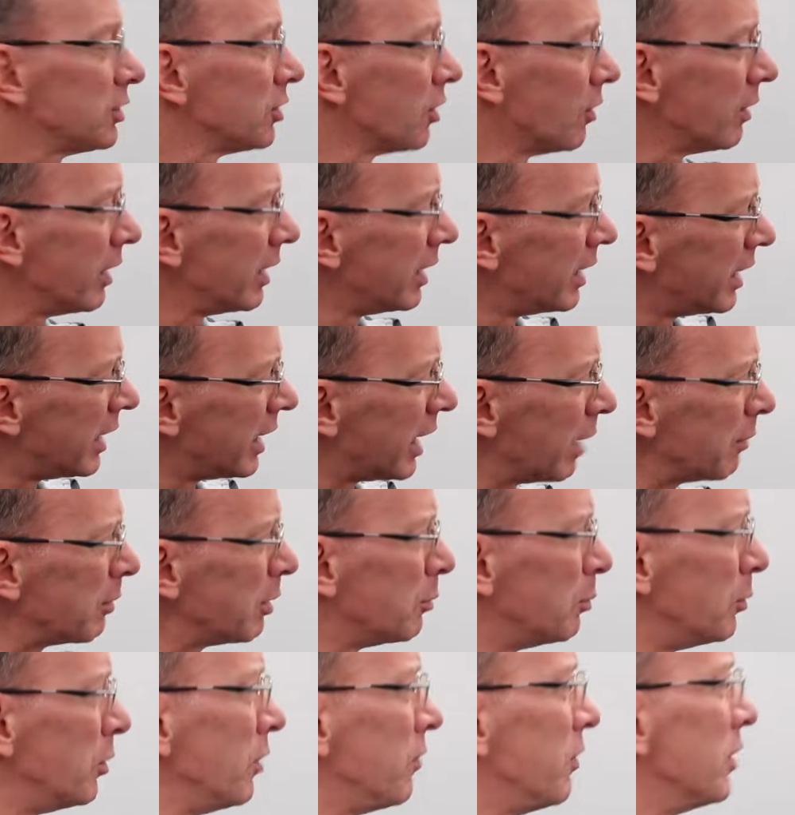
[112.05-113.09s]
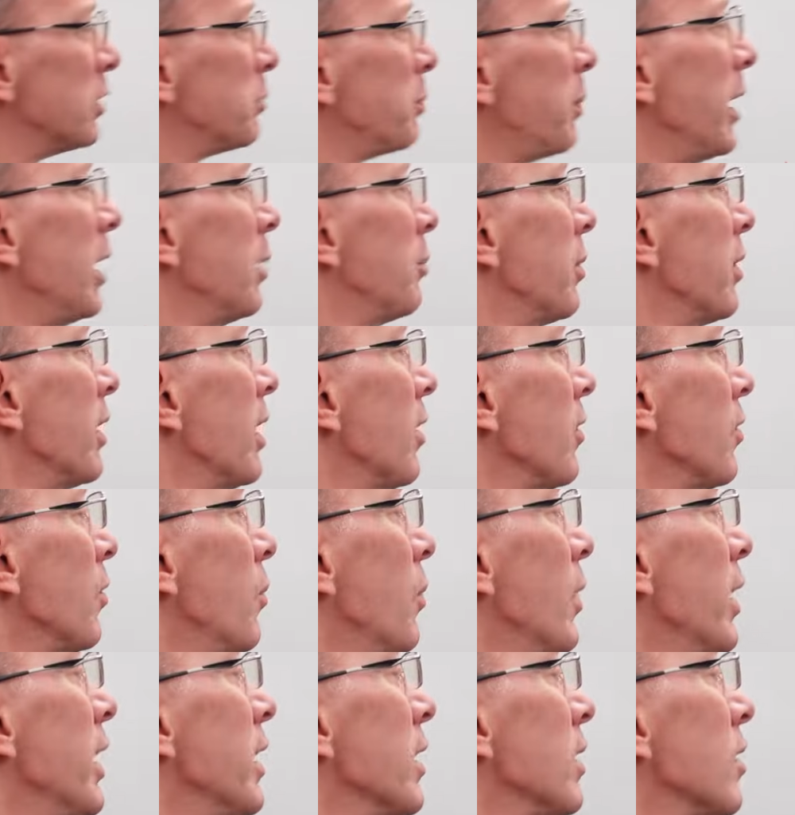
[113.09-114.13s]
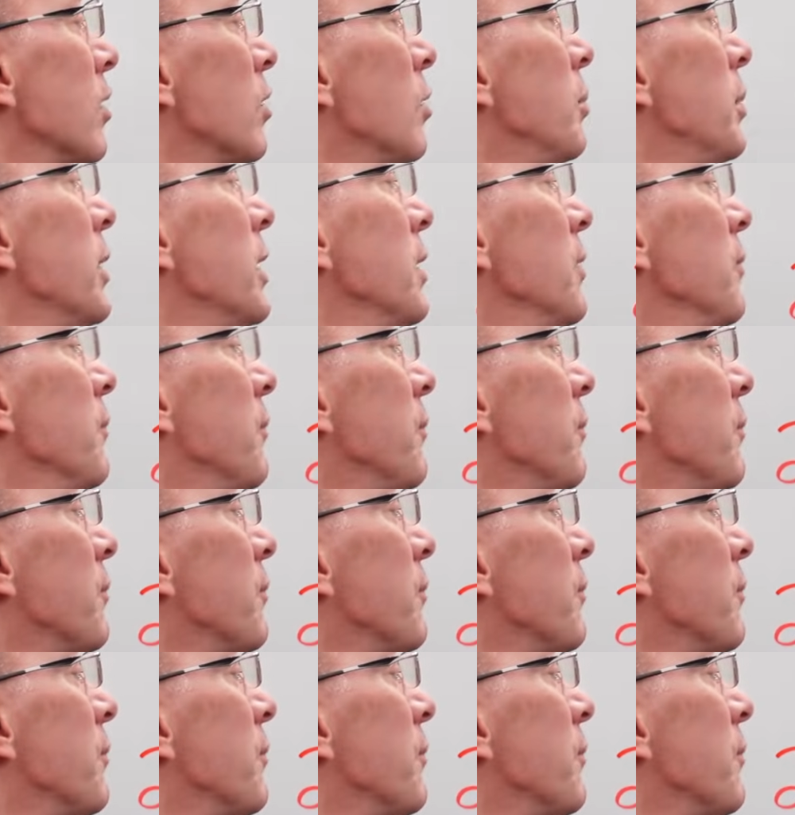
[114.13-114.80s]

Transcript: So I'm going to move this paper out of the way a little bit.